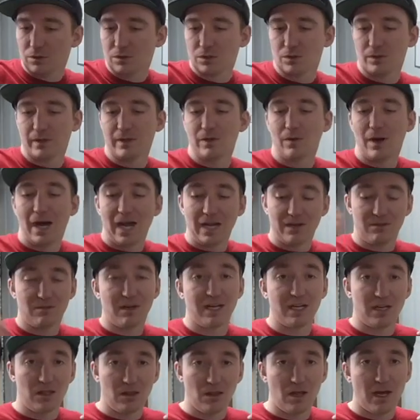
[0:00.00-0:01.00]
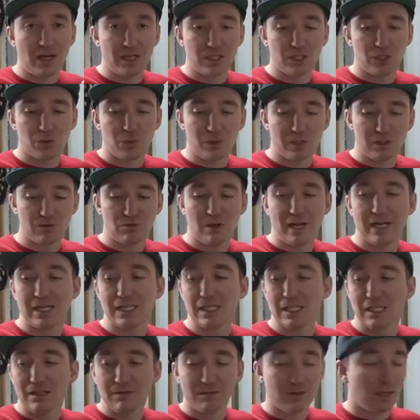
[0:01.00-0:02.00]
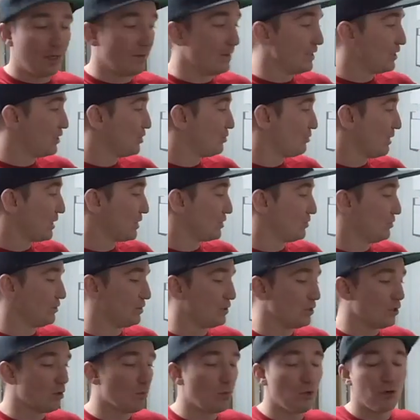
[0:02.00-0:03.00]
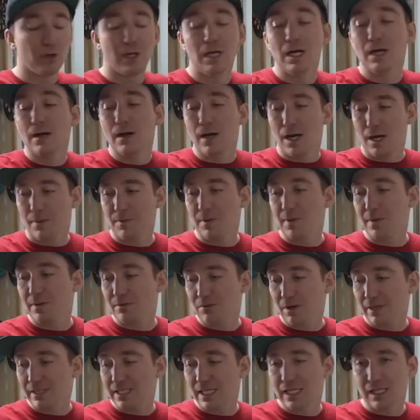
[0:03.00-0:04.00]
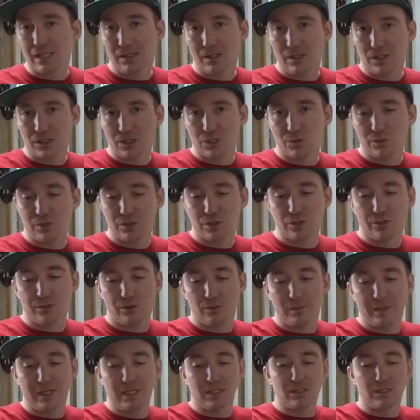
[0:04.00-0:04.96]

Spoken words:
So I ride a lot of switch riding, even on this directional snowboard. I'm gonna be taking it switch a little